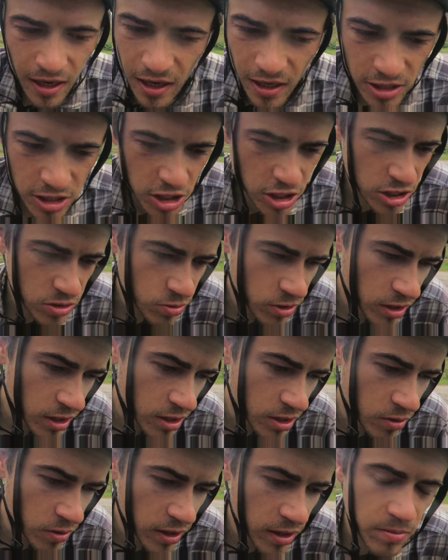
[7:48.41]
And it's just really
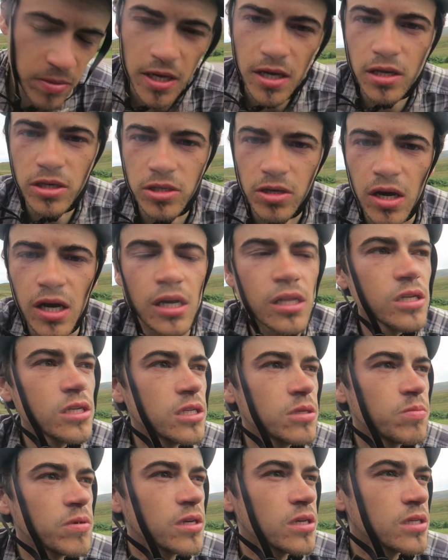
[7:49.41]
annoying being a
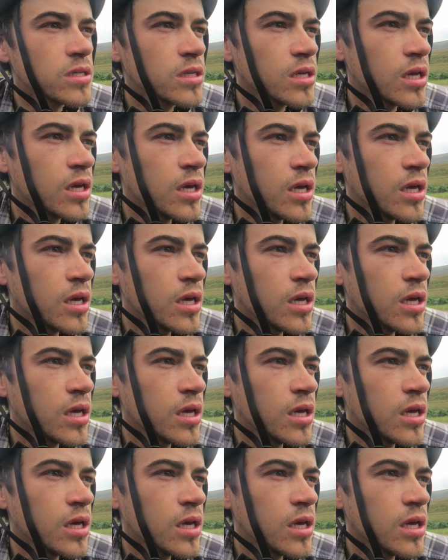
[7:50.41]
cyclist, because